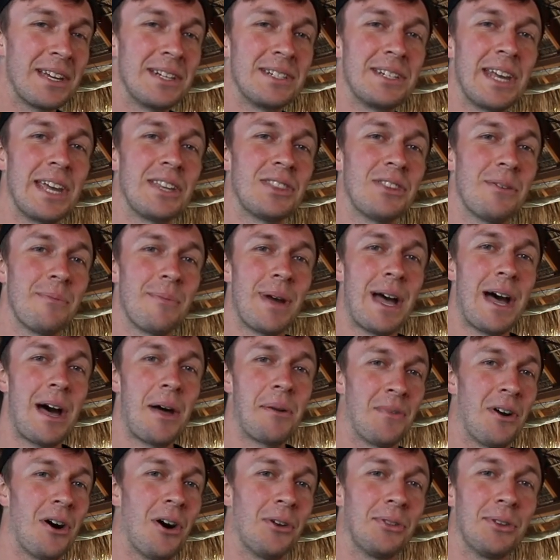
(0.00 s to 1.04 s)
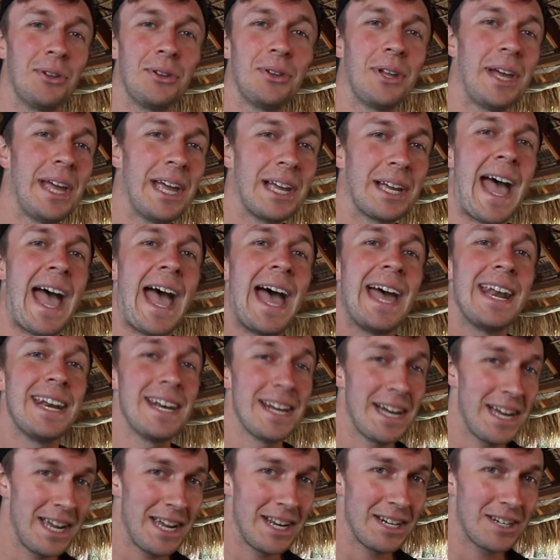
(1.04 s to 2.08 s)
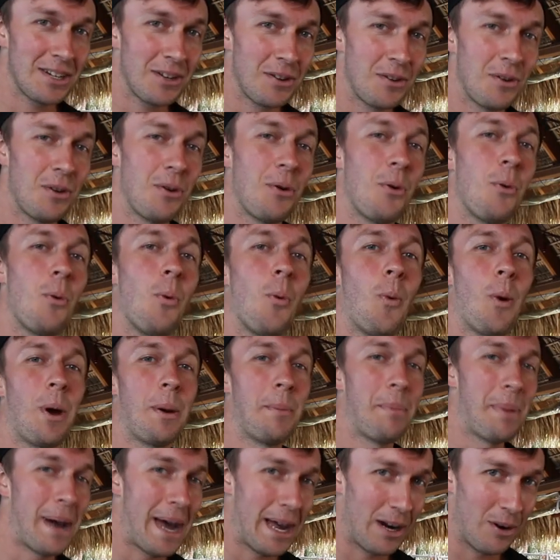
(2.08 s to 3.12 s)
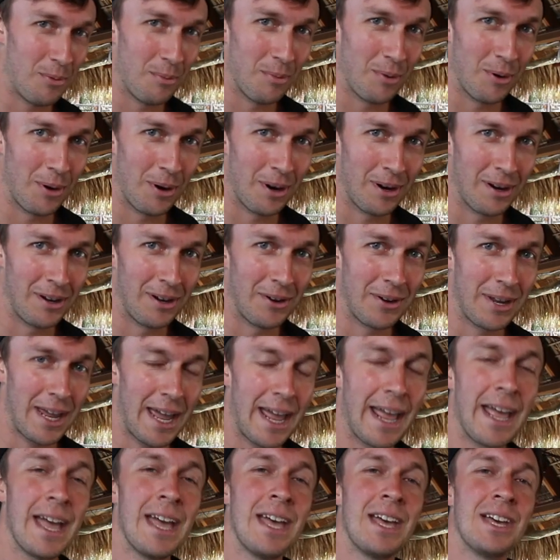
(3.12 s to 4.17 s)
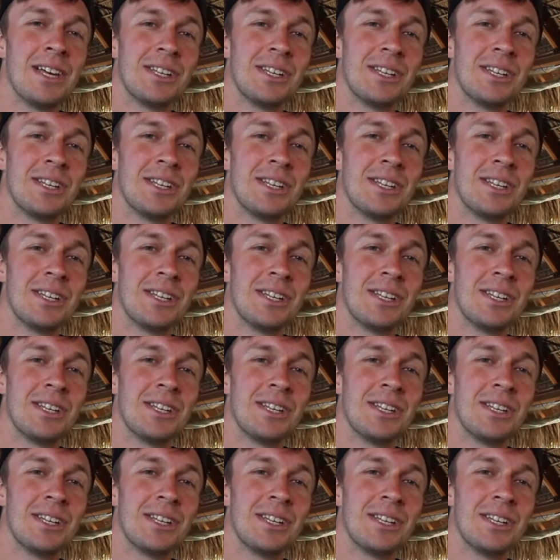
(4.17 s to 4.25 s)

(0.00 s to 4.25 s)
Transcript: take them out on the lake at night, one paddleboard, okay?